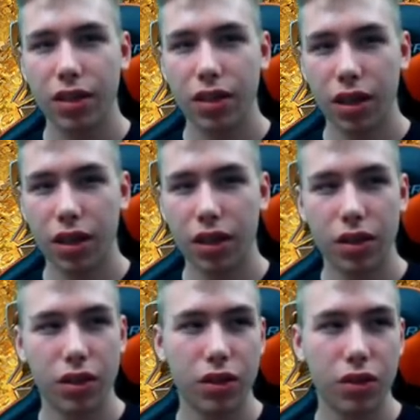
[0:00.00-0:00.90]

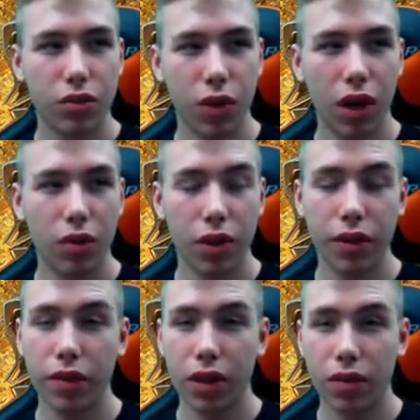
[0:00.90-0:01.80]
And, well, we have
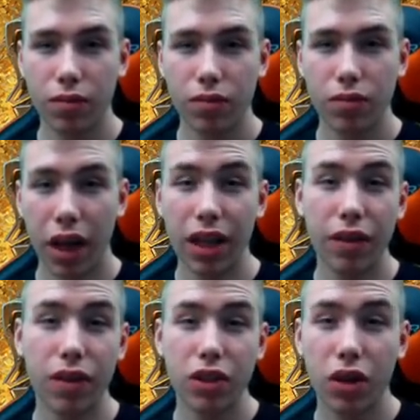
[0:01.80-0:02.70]
Even. And
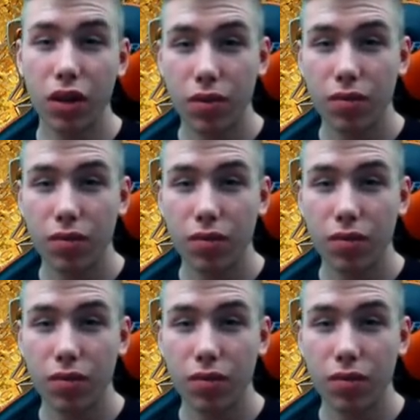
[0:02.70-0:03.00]
Even is good.